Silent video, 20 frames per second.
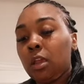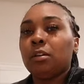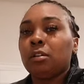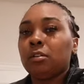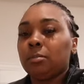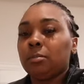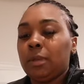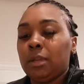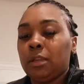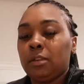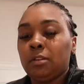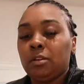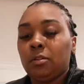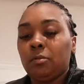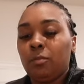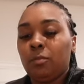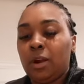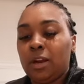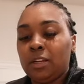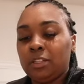Um, ended up
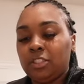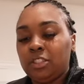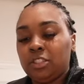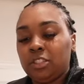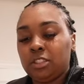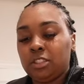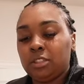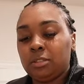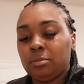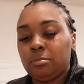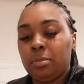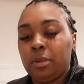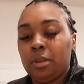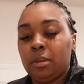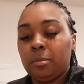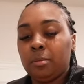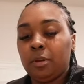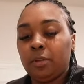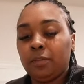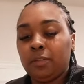watching B
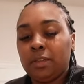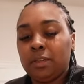M F